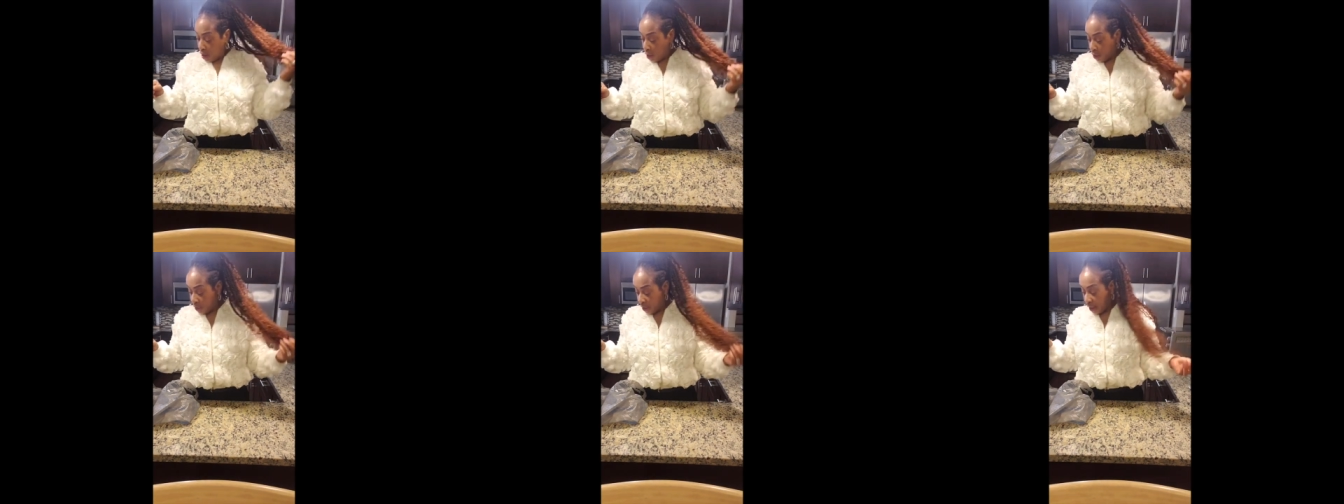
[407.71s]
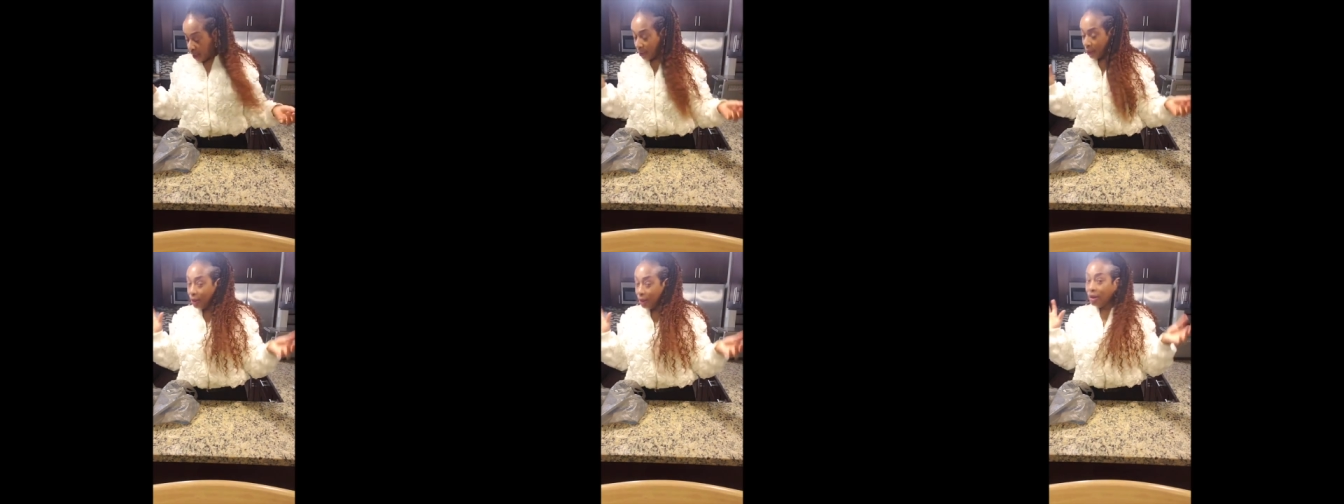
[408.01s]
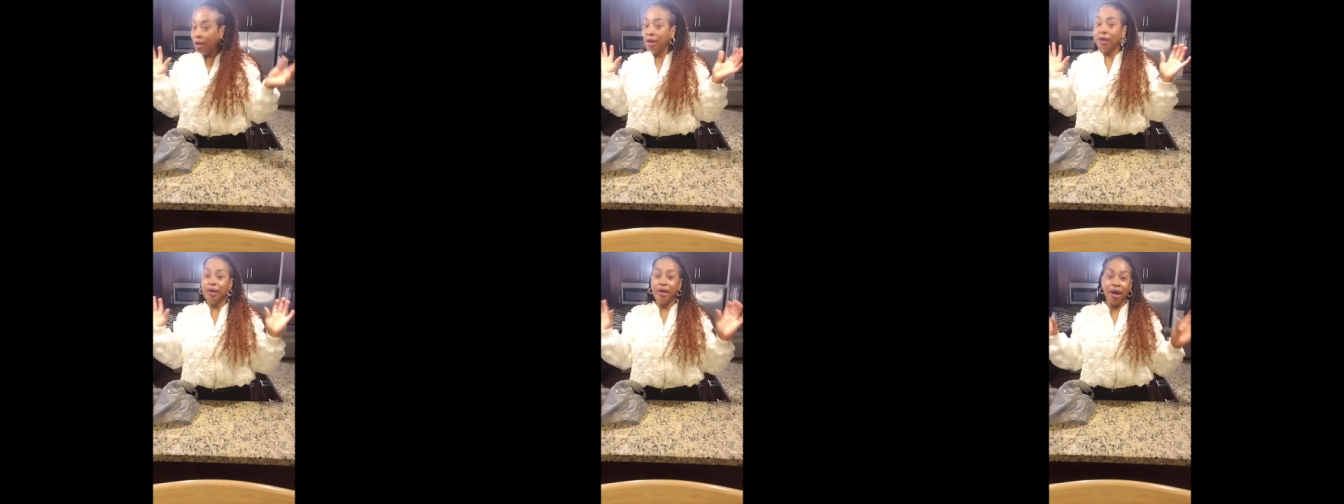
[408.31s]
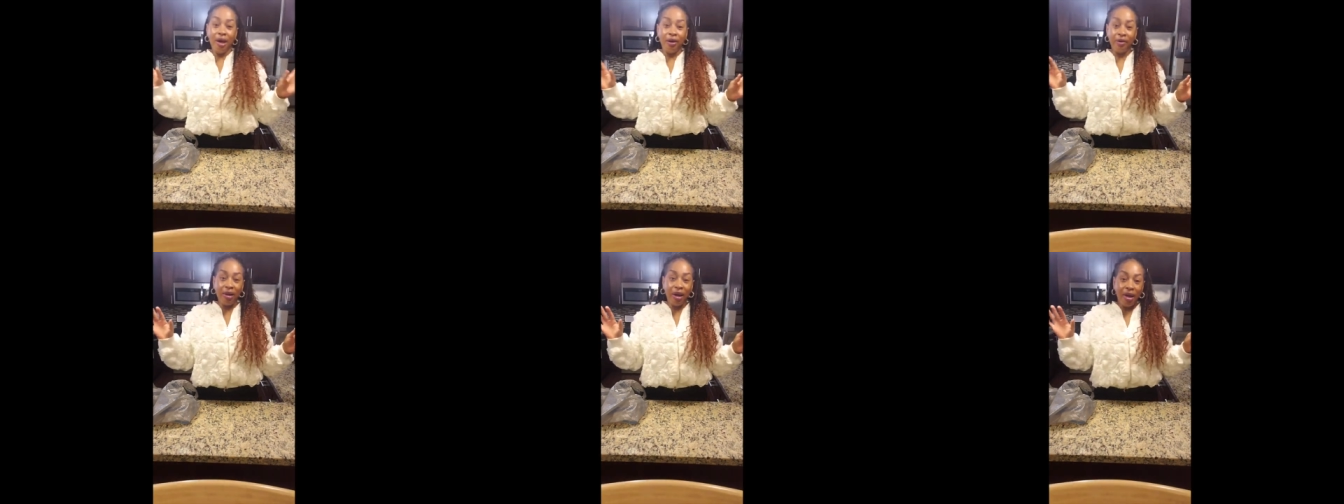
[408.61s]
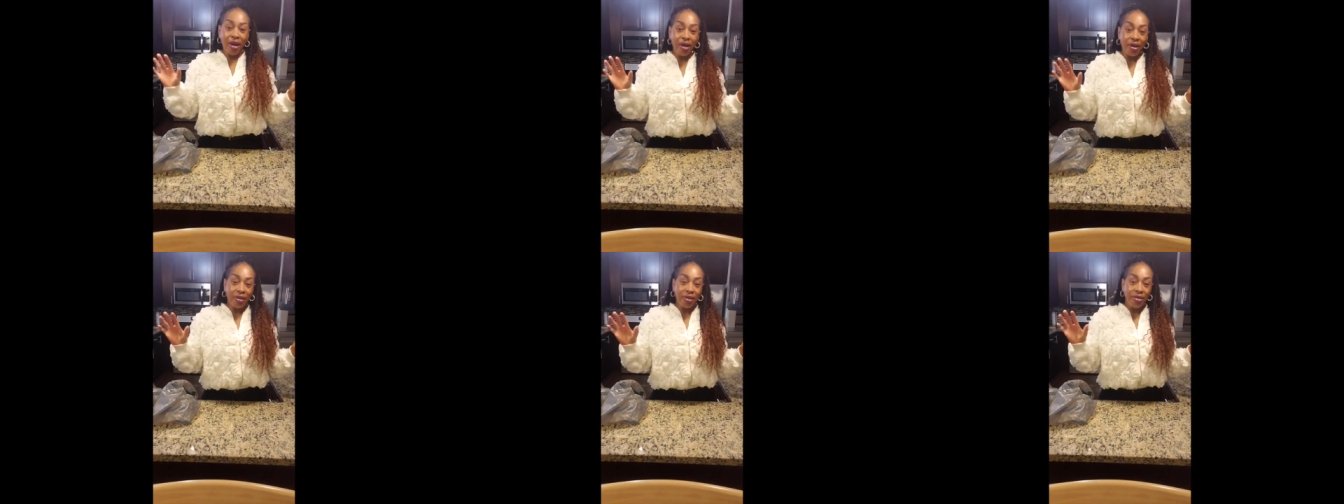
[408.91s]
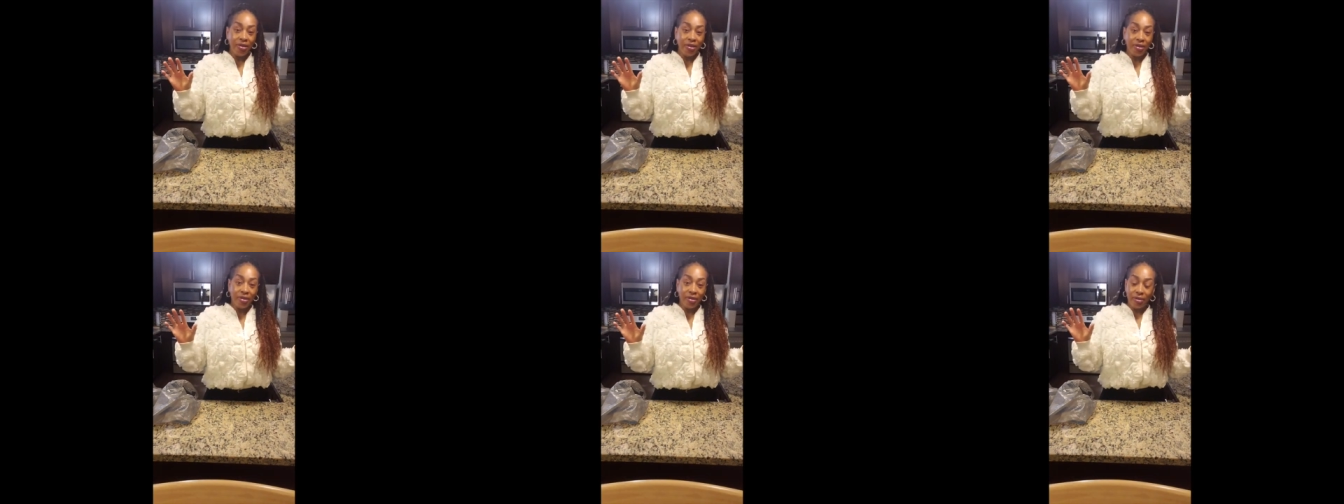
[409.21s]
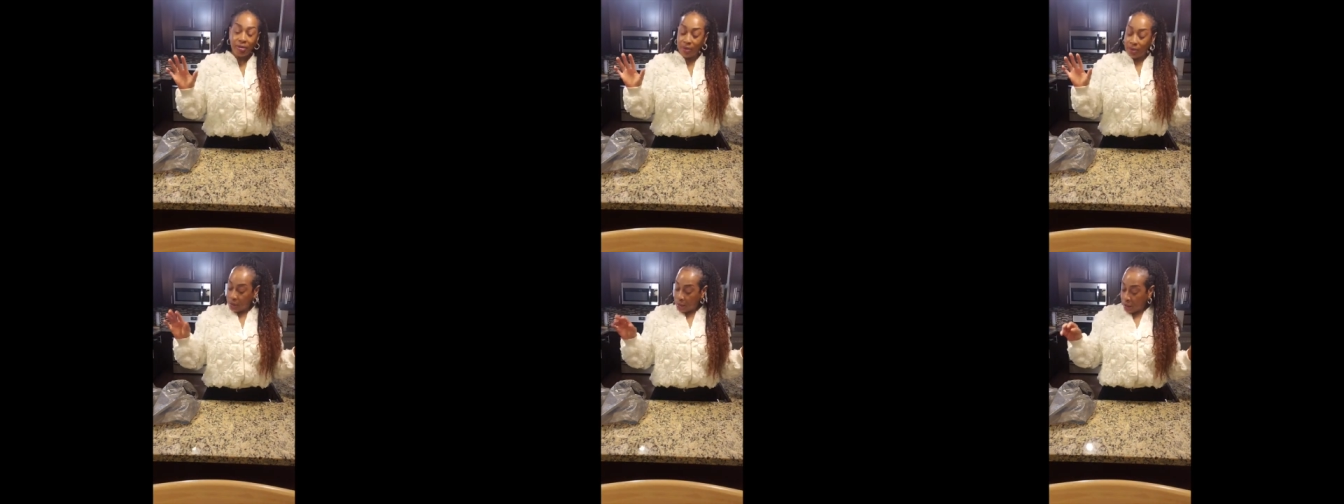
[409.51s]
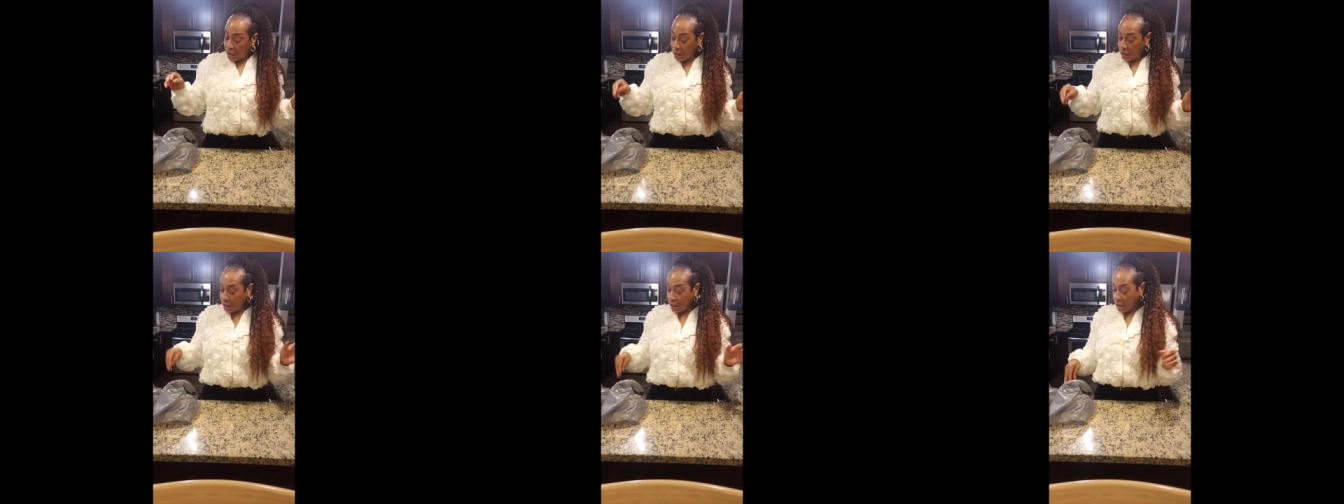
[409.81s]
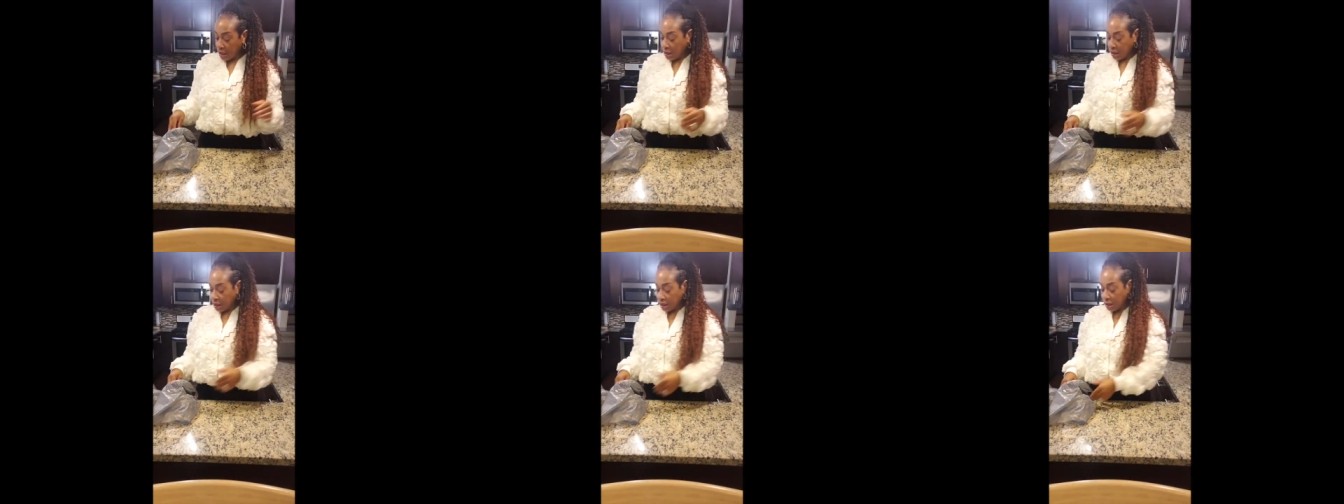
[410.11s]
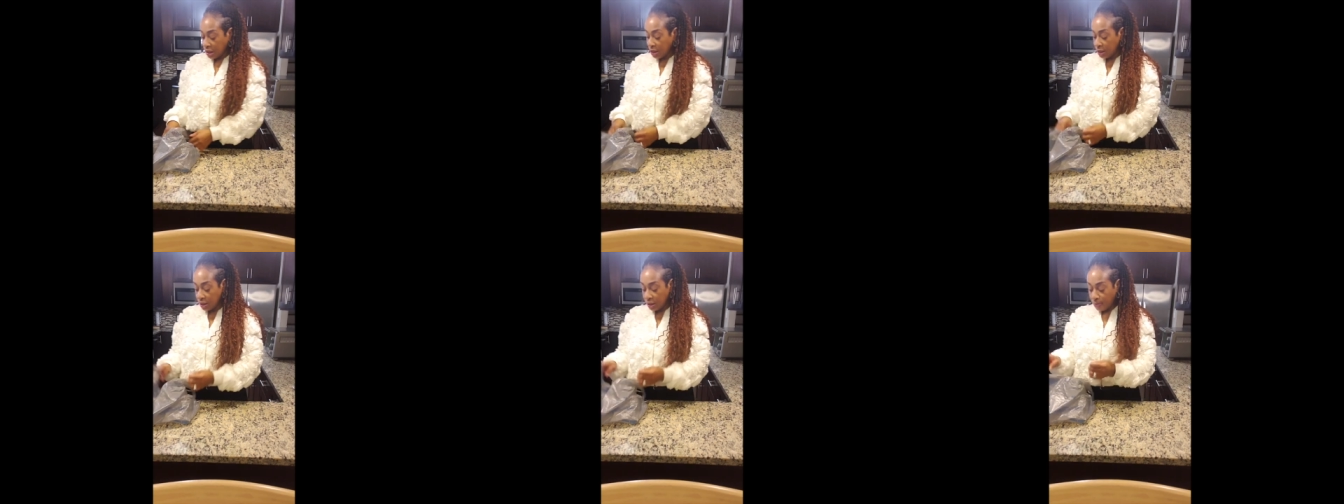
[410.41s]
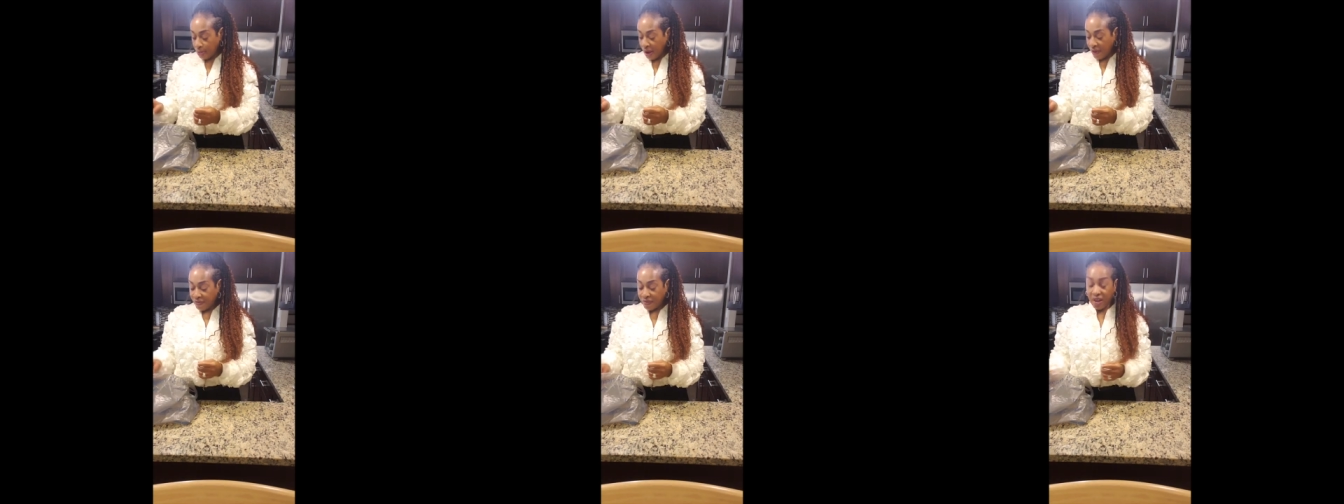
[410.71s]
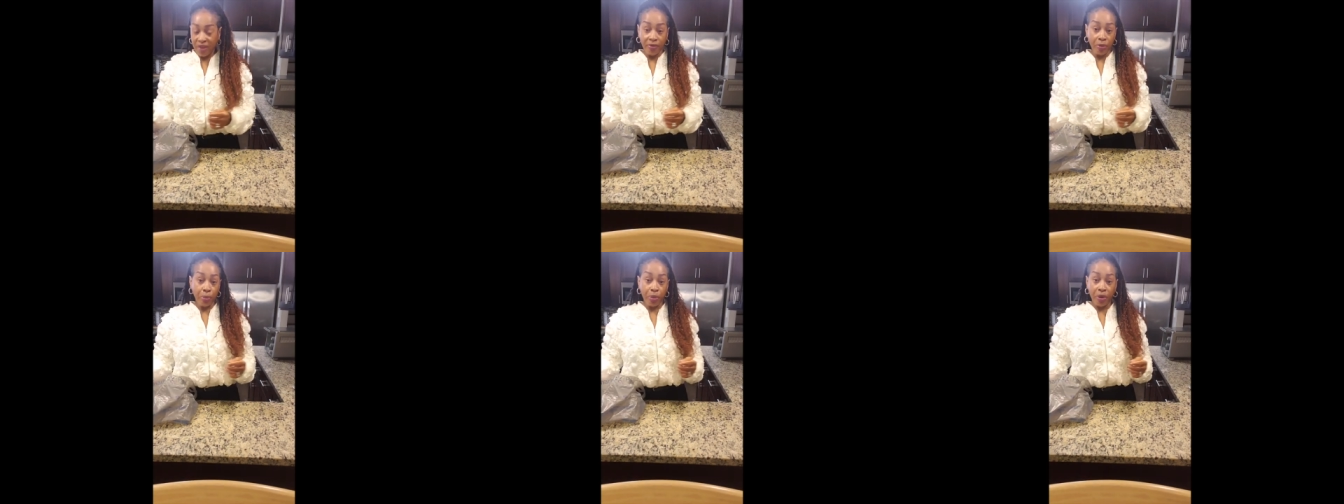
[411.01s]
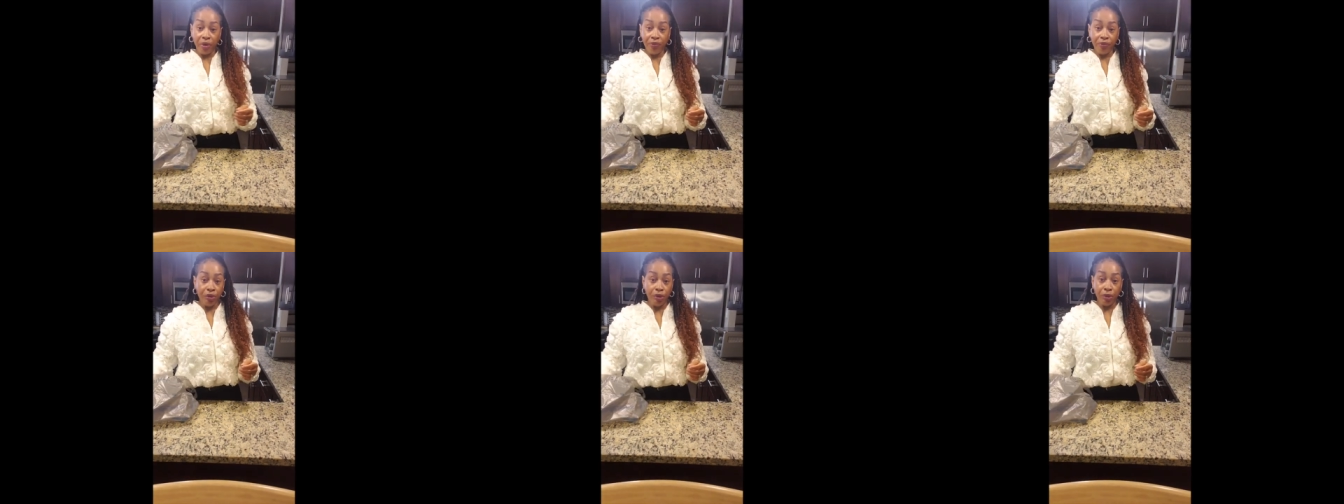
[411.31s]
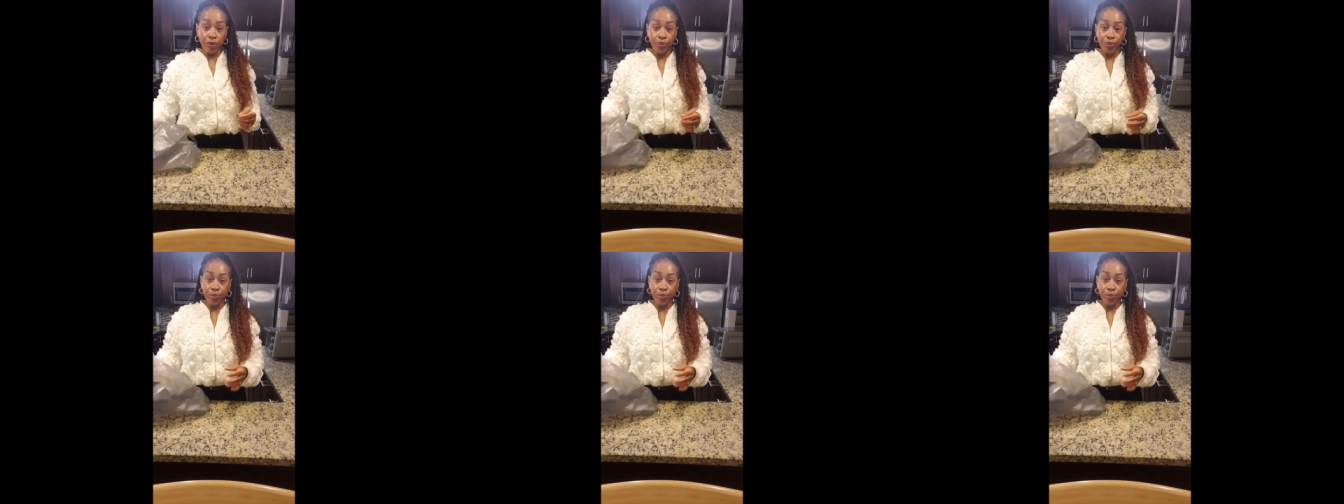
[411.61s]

Okay, now guys, this is my favorite perfume.